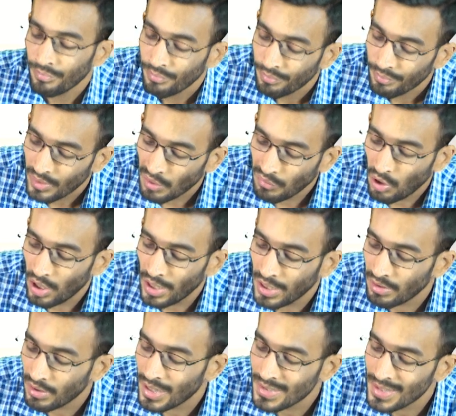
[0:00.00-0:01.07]
The
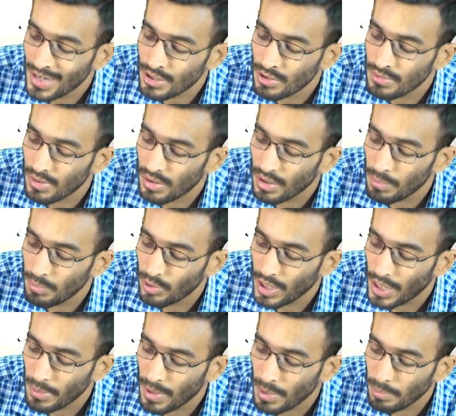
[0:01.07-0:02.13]
following transactions are
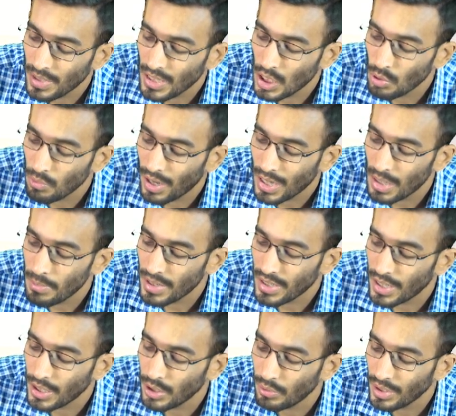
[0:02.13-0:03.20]
reported by PQR
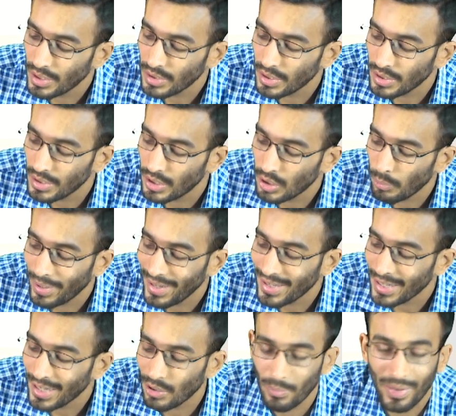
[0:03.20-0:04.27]
Limited during the year
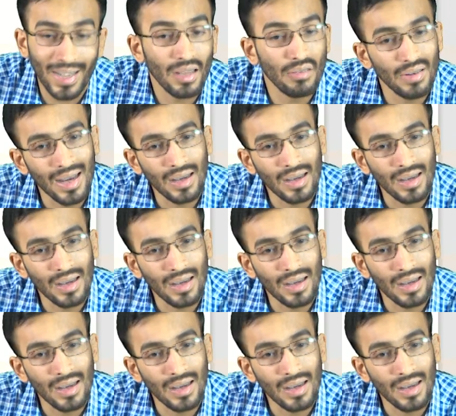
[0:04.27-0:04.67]
2021.